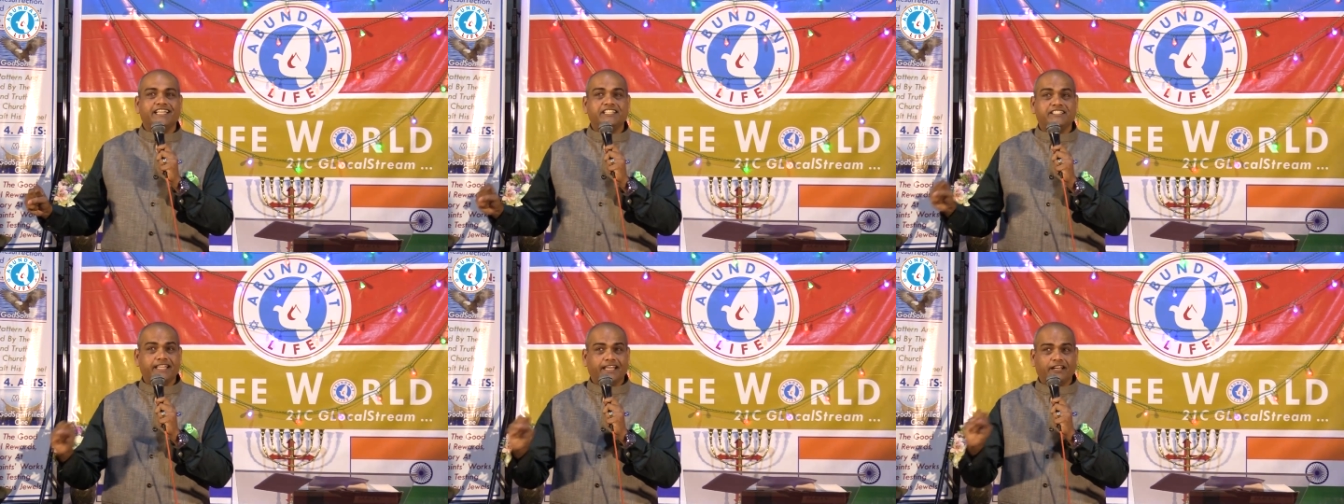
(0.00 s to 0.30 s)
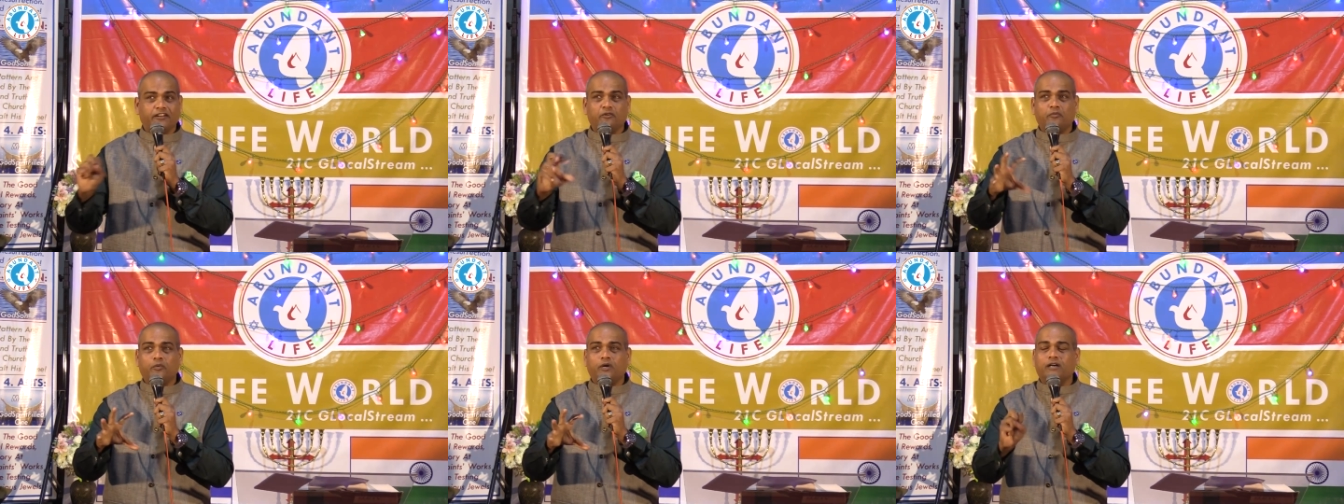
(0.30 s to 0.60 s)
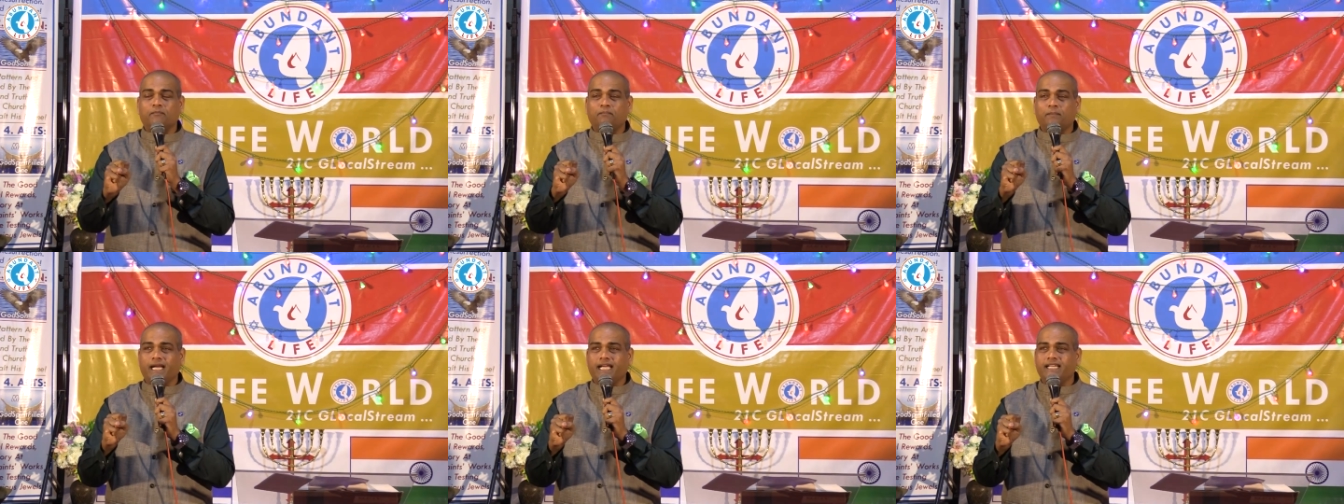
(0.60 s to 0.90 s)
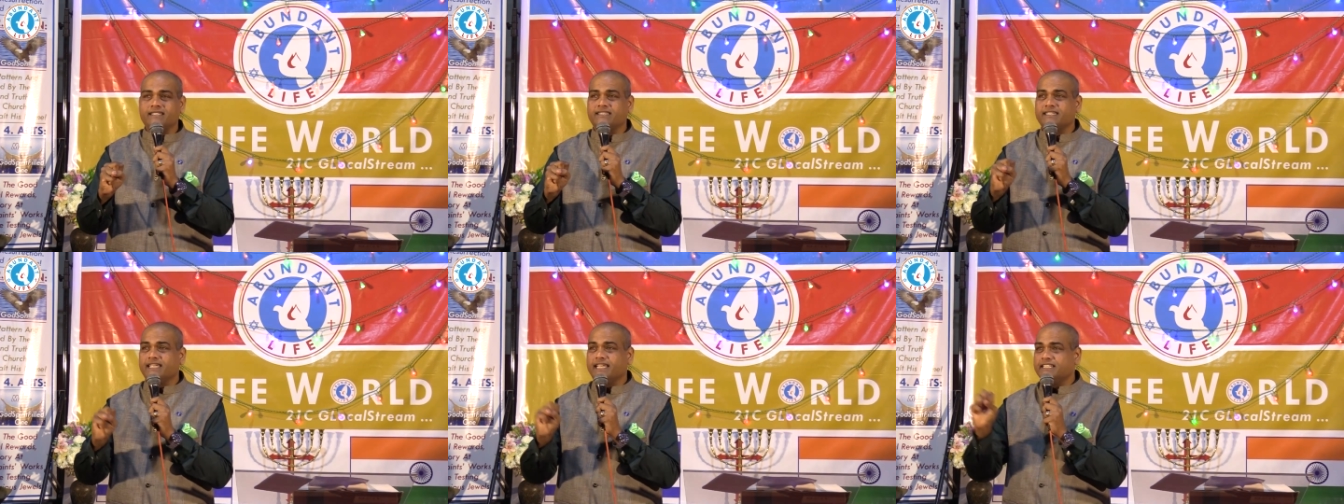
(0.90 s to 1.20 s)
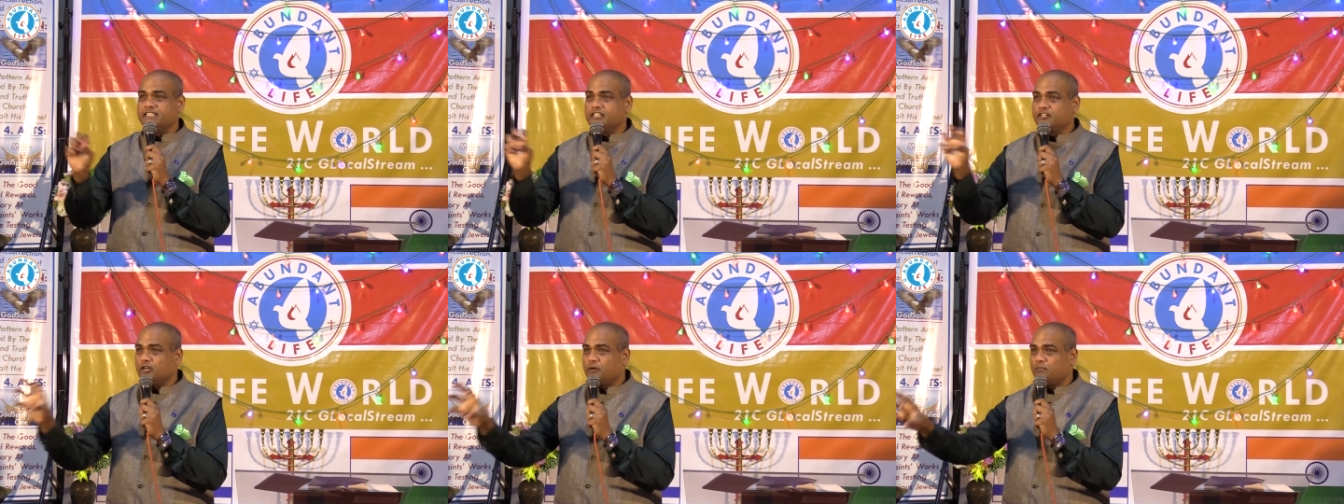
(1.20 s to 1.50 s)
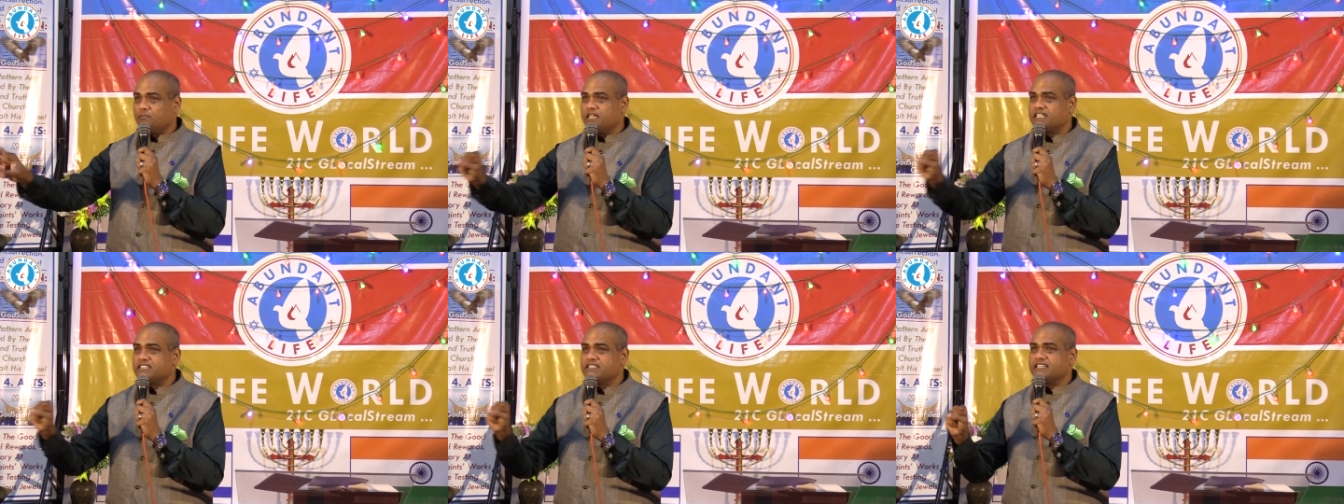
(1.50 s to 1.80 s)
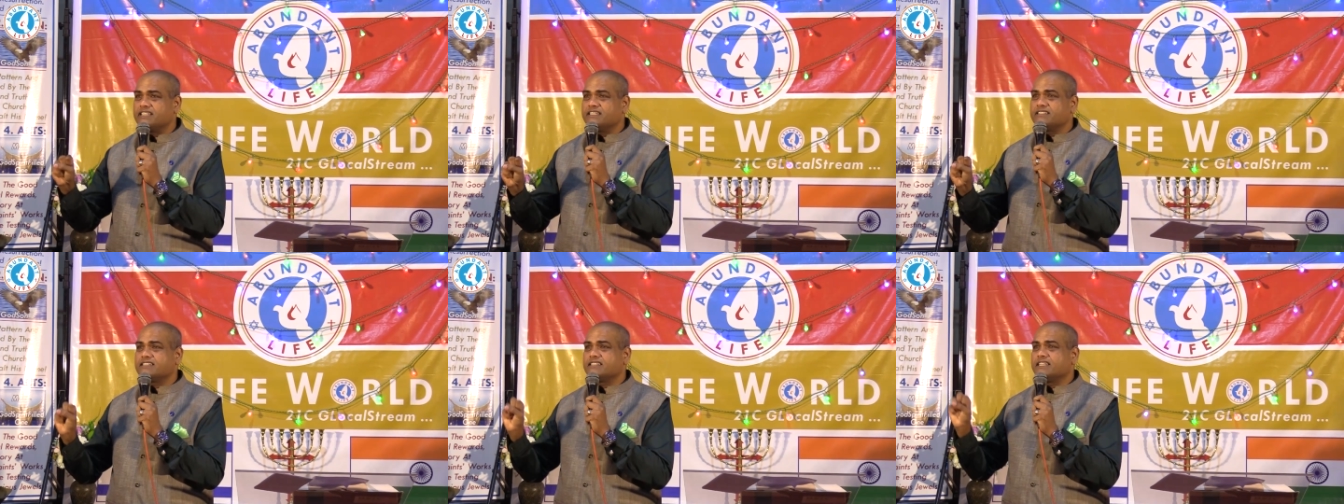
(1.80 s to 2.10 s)
Is there your workplace? Is it your
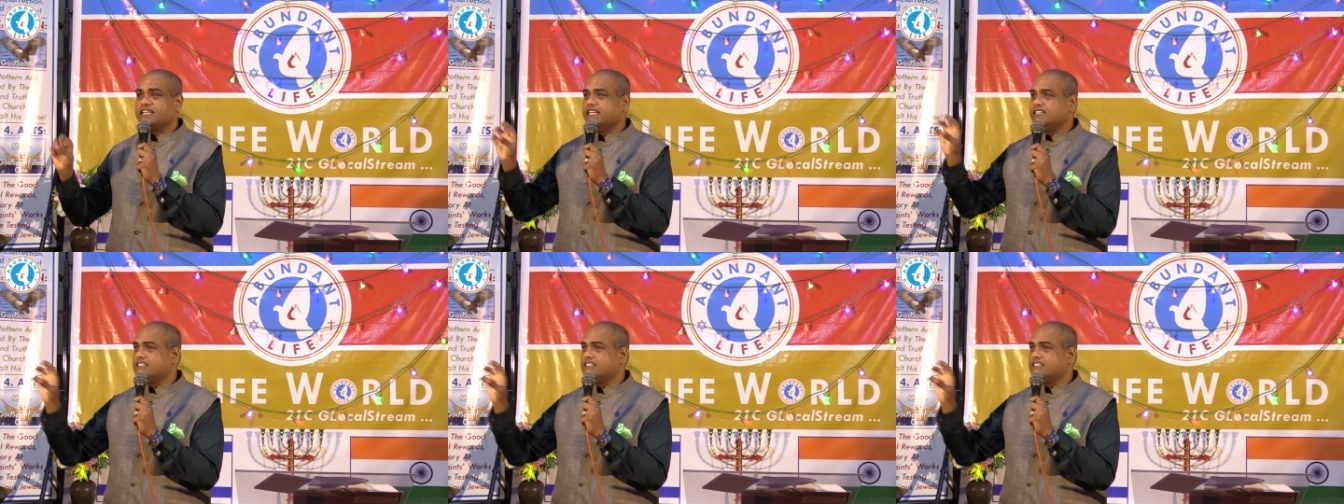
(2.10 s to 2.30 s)
business?